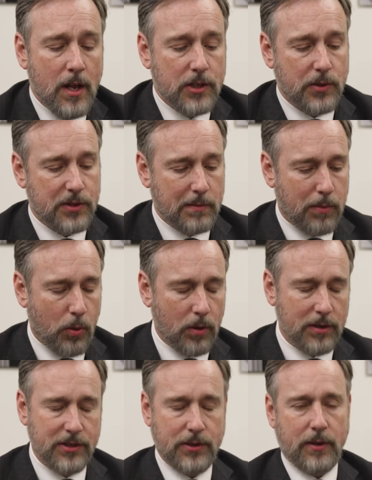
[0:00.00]
So it's
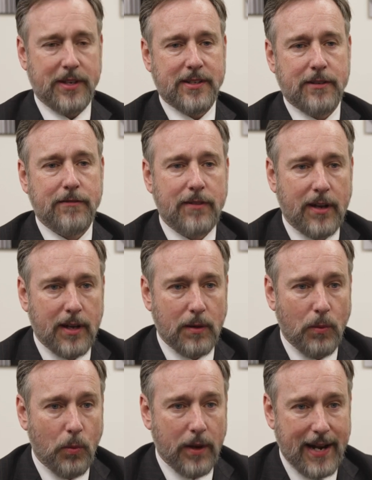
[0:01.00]
important to identify
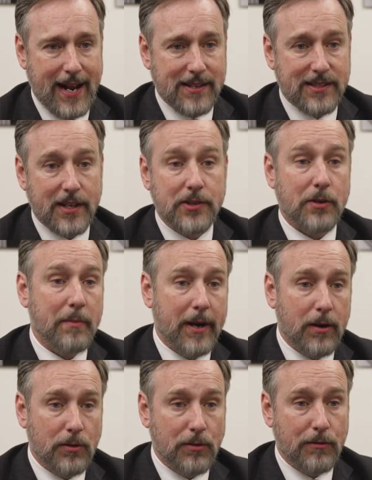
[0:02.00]
what assets are
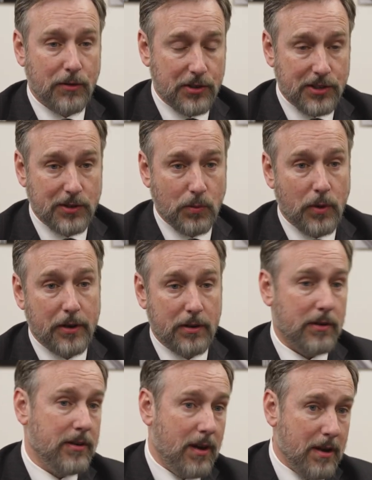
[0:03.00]
marital versus what
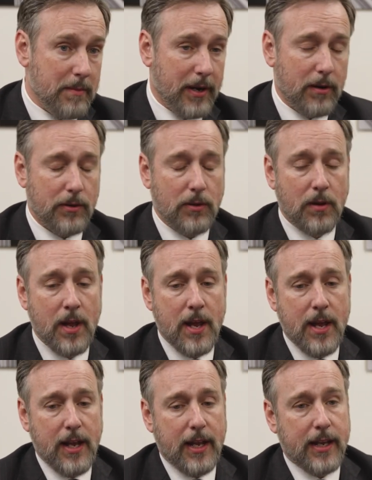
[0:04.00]
are non-marital.
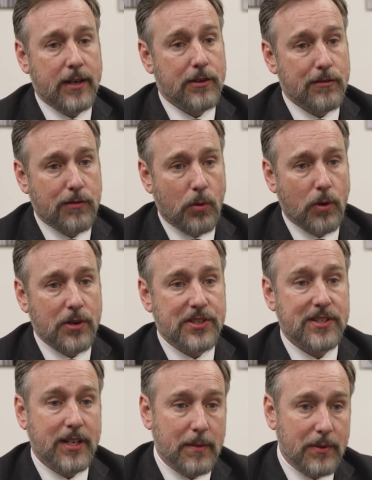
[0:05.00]
In a divorce,
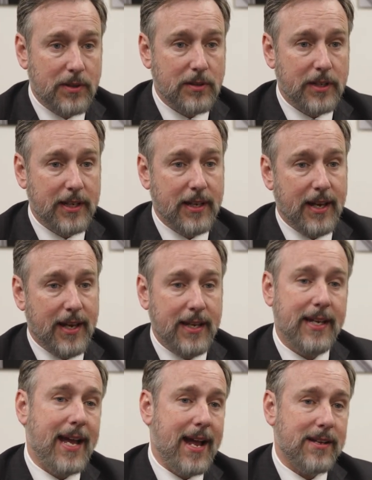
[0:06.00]
typically
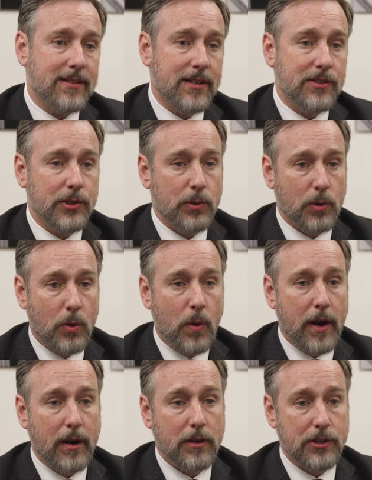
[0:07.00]
any assets that you acquire